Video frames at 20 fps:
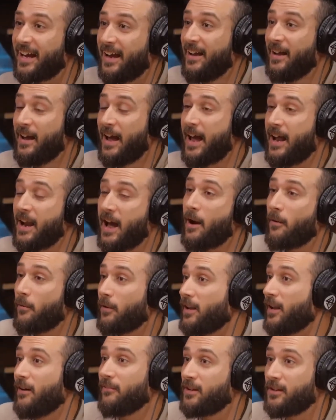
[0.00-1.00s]
Like, and
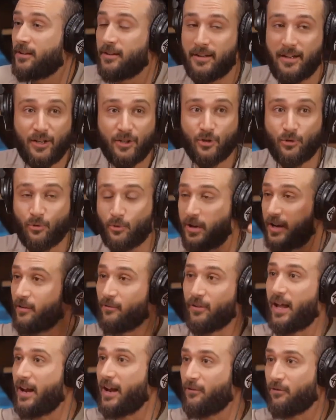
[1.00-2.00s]
I would love to see a
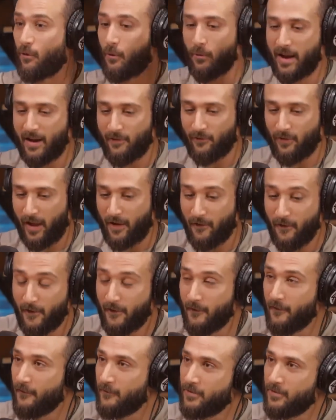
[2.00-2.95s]
tree of life where we have, like,